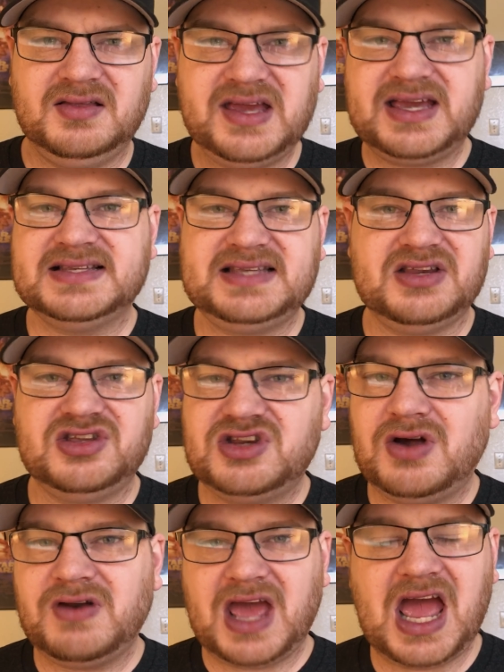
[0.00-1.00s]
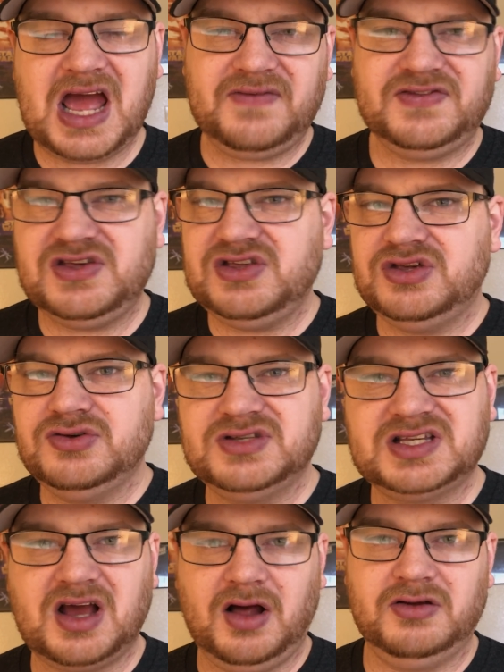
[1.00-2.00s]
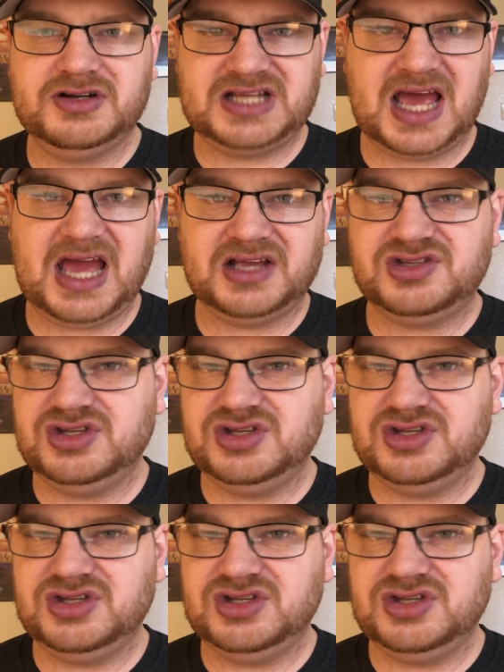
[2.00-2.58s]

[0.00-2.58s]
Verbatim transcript: Like I said, you don't have to use color tags.